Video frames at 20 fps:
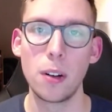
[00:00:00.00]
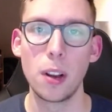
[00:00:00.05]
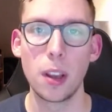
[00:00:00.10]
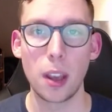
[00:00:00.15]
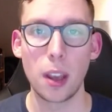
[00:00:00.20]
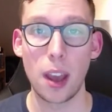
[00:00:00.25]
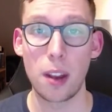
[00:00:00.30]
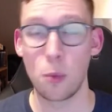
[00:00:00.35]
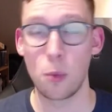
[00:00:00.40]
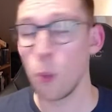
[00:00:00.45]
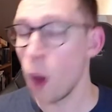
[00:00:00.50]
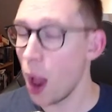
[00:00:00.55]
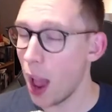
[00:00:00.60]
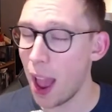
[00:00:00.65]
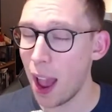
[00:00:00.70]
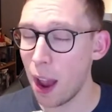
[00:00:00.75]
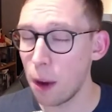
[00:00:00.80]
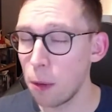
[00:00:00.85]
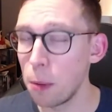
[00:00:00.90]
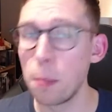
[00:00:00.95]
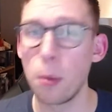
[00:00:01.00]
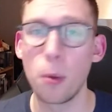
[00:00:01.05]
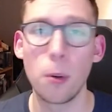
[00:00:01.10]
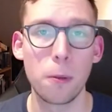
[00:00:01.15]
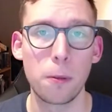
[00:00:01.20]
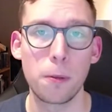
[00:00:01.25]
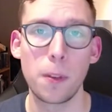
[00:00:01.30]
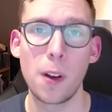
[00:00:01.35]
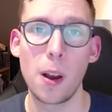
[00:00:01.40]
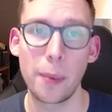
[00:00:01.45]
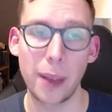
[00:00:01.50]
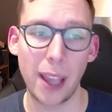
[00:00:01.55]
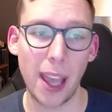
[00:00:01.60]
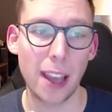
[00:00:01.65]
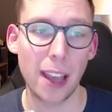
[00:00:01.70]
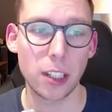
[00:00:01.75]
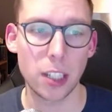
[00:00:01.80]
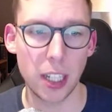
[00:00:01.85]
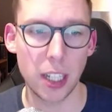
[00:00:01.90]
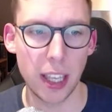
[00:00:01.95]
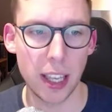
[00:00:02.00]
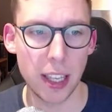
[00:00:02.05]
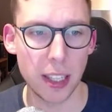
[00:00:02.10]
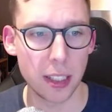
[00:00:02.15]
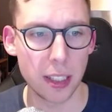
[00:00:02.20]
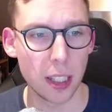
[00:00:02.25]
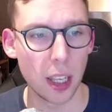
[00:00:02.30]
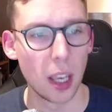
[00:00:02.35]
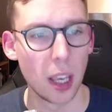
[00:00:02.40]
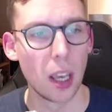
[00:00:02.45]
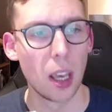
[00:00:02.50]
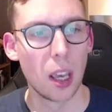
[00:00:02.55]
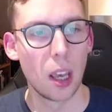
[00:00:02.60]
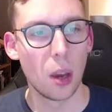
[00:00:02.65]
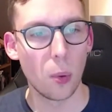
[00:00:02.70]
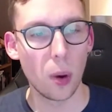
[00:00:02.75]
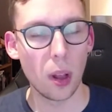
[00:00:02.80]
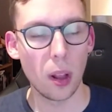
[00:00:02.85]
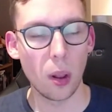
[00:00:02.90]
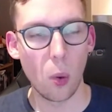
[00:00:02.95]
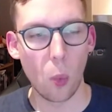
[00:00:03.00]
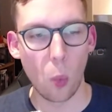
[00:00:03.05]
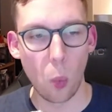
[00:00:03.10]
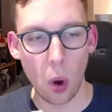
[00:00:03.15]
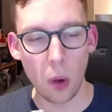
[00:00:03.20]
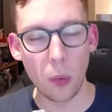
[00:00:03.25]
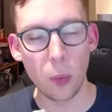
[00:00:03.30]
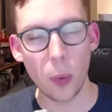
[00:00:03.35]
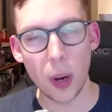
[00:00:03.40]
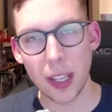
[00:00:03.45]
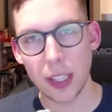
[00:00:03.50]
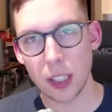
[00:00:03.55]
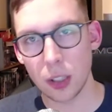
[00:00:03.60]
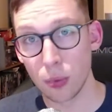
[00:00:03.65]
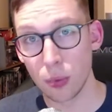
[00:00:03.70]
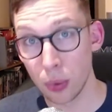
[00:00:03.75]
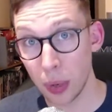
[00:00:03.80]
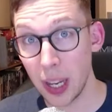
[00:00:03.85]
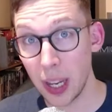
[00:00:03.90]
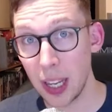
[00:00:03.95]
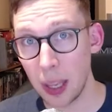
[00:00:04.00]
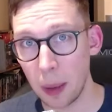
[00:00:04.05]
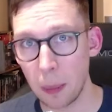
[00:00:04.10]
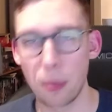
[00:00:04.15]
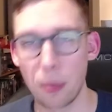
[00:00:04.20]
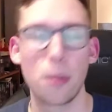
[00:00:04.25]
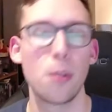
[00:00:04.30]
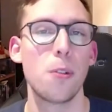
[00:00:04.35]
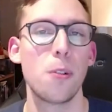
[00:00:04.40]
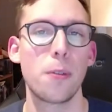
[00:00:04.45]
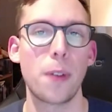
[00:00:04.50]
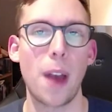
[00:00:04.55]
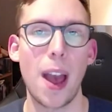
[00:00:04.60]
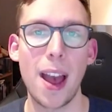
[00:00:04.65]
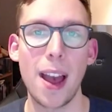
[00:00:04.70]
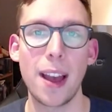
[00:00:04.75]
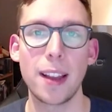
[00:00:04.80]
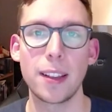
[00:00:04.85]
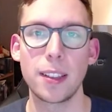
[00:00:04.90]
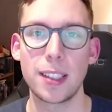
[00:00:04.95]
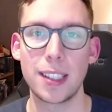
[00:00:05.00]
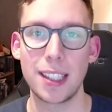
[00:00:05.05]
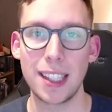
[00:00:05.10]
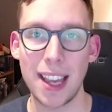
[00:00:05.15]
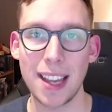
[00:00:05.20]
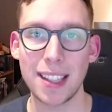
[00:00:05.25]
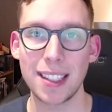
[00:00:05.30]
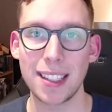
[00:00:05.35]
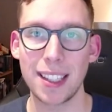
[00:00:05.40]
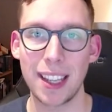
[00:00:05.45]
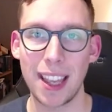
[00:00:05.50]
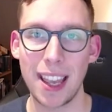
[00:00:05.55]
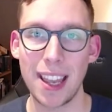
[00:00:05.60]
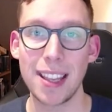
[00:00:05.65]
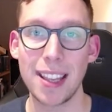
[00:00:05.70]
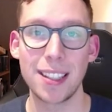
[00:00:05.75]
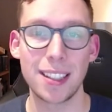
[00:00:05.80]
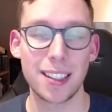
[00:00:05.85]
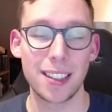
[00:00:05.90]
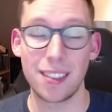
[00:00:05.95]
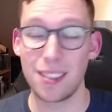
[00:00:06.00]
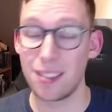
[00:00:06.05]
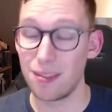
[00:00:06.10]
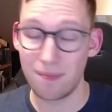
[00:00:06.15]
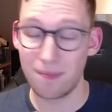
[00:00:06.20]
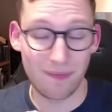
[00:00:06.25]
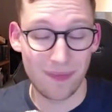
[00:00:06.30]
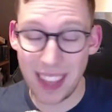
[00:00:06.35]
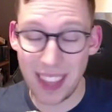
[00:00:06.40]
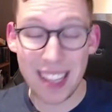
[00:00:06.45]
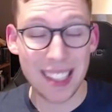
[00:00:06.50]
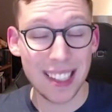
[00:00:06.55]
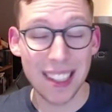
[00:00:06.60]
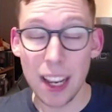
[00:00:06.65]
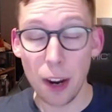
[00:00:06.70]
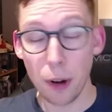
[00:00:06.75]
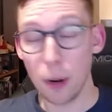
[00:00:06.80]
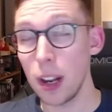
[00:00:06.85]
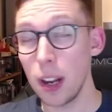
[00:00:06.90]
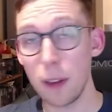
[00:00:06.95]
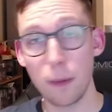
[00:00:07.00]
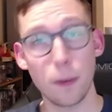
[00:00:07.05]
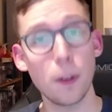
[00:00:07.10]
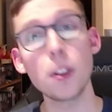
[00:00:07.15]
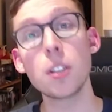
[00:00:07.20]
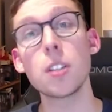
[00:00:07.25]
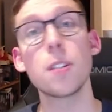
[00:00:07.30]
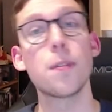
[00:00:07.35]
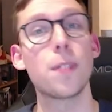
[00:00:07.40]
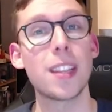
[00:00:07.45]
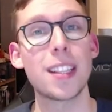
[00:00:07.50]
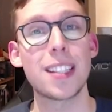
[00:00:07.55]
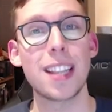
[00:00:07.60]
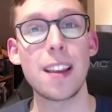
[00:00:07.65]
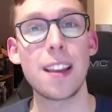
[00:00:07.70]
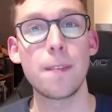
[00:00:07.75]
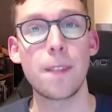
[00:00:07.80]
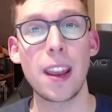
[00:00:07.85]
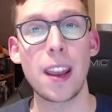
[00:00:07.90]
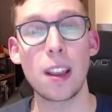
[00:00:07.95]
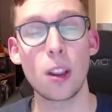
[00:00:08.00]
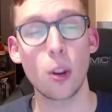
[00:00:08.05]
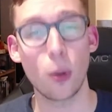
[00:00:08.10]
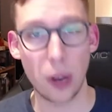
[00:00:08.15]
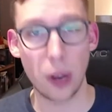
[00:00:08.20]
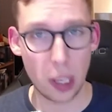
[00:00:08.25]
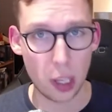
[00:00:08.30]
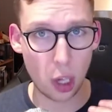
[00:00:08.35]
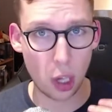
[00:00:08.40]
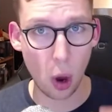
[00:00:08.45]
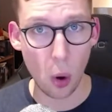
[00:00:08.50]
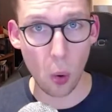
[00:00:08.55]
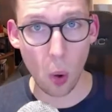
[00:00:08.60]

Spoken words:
and how important farming actually is. Well, one way to really improve at CSing is there's literally a function for this in Vainglory. Go